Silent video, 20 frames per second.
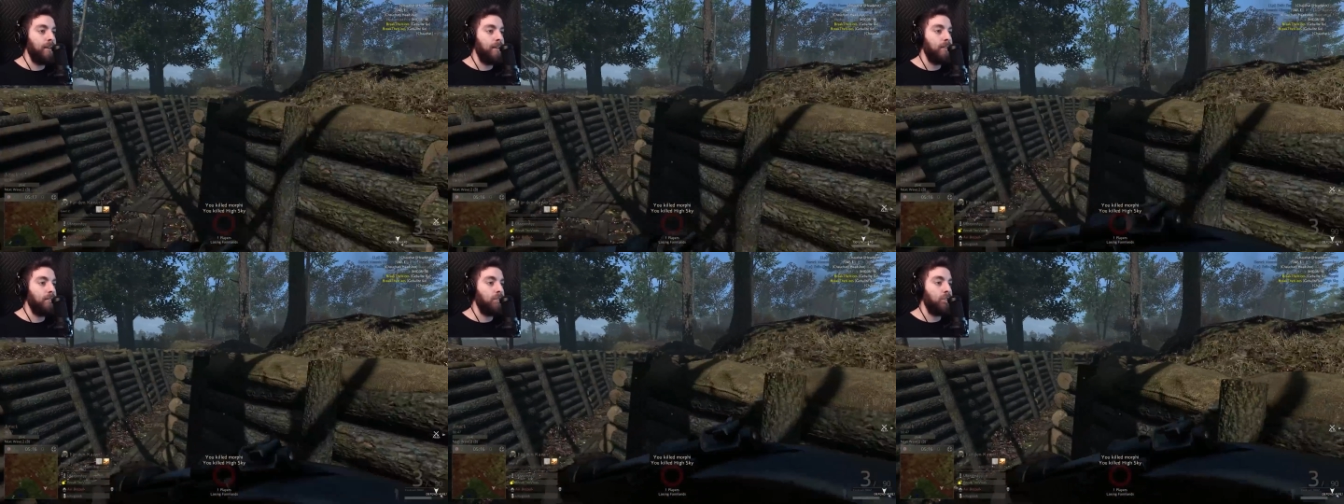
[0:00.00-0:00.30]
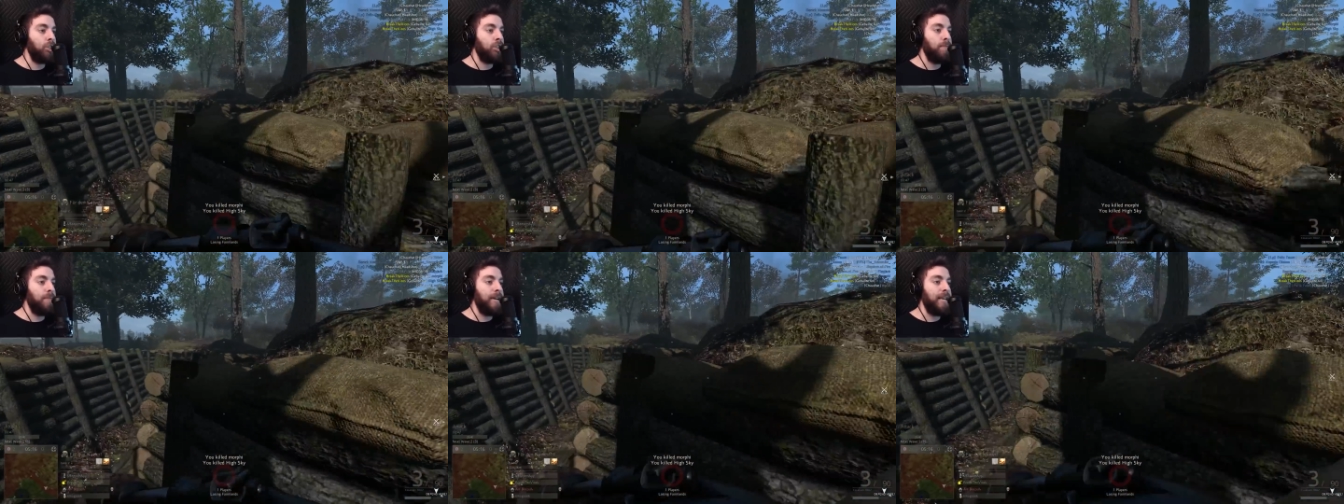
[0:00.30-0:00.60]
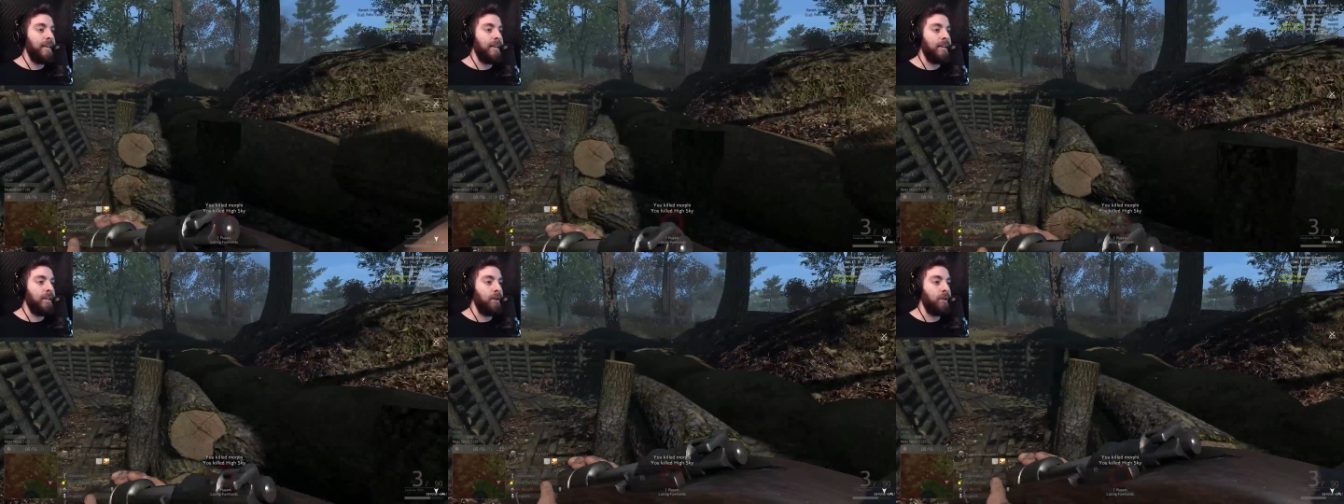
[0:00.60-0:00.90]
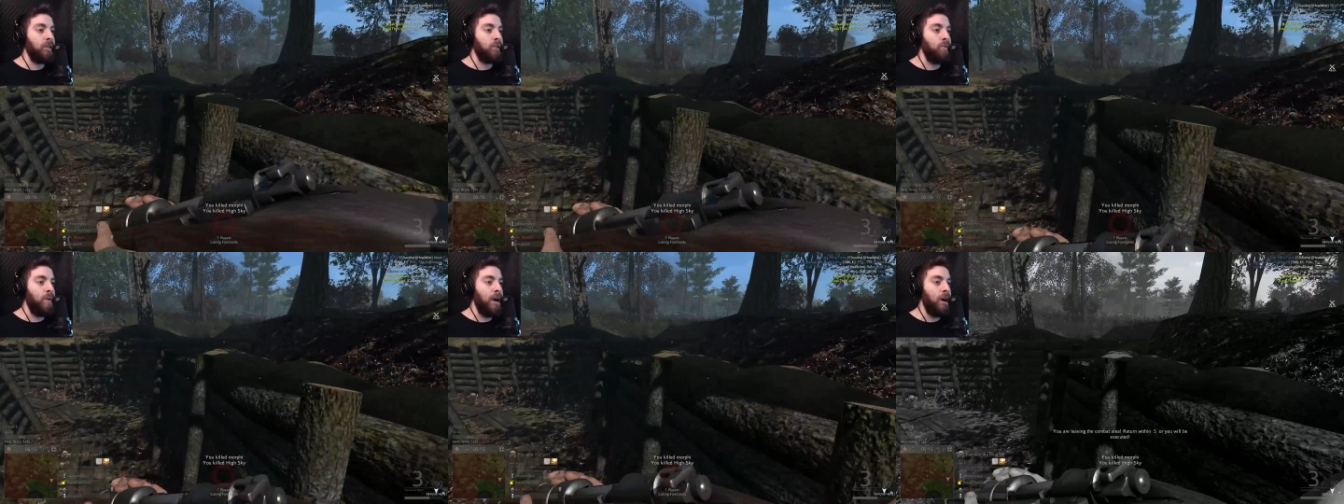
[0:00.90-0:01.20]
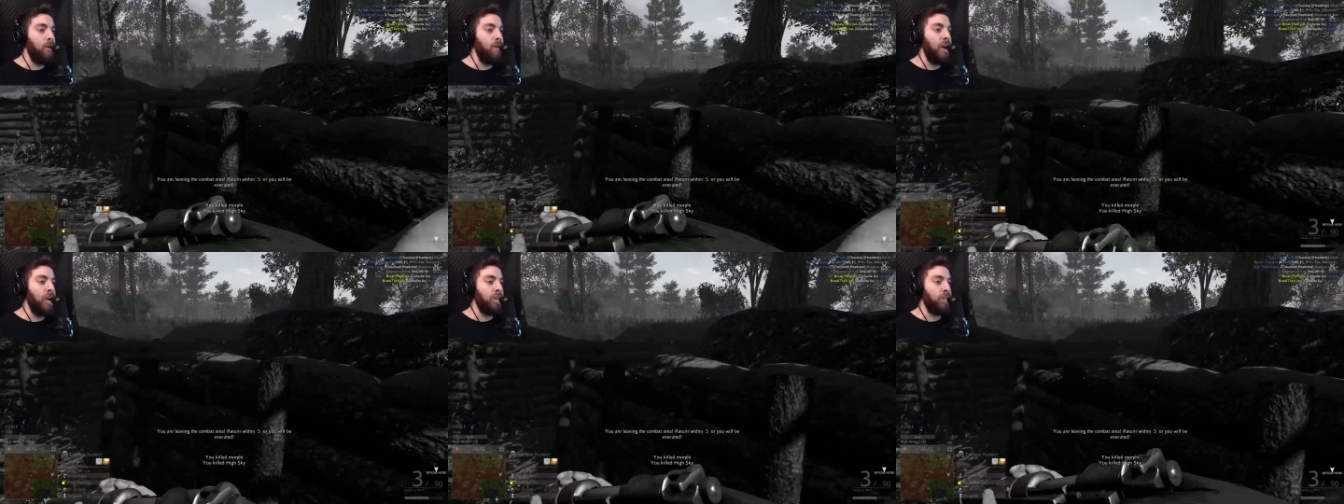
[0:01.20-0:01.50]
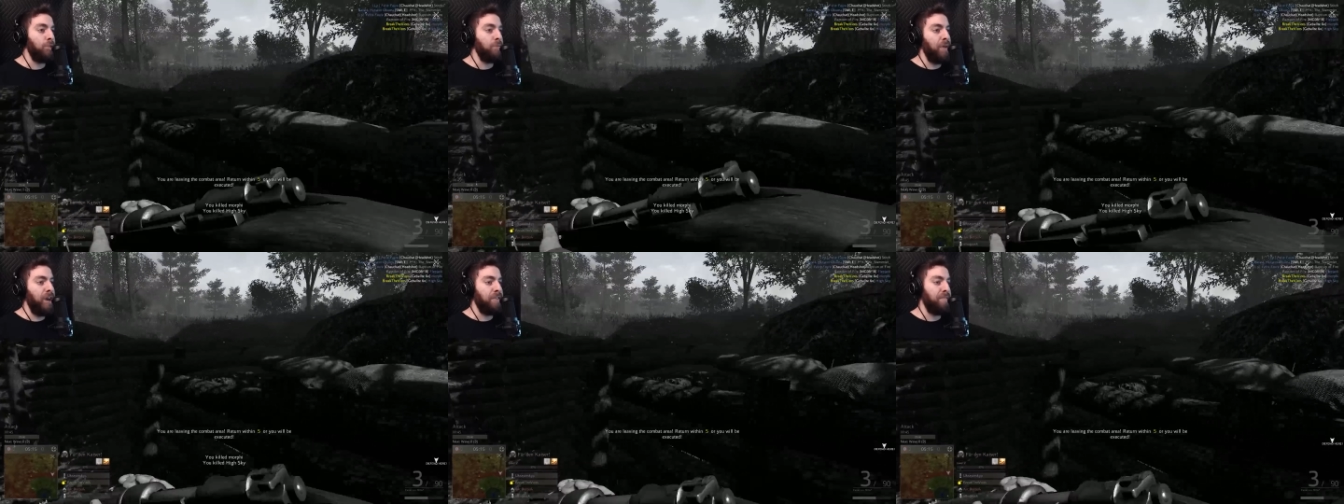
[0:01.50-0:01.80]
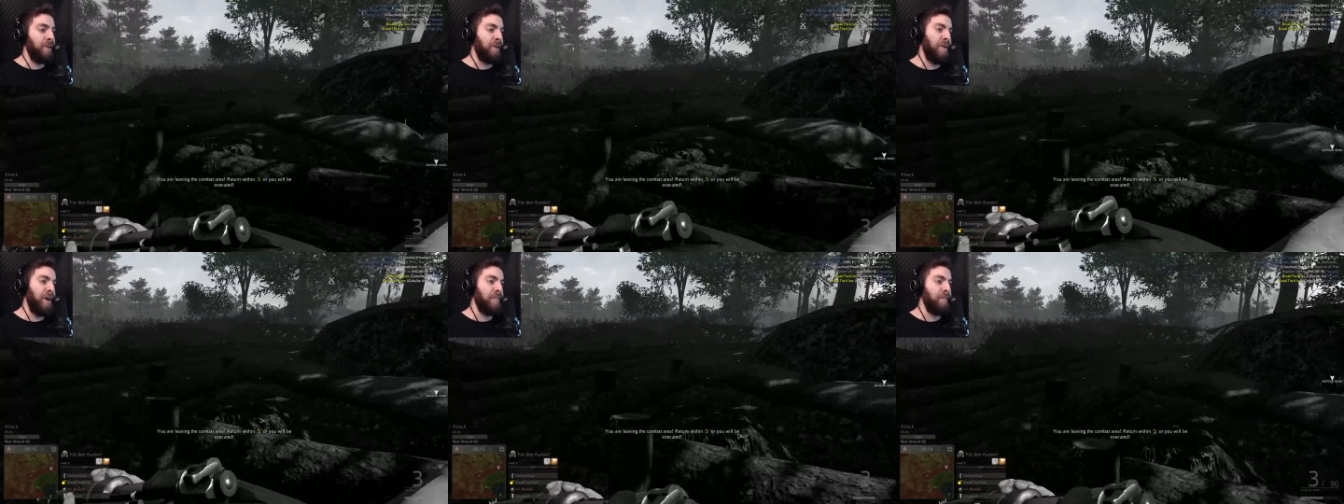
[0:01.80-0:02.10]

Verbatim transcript: There's somebody in here as well, and he's playing Ring Around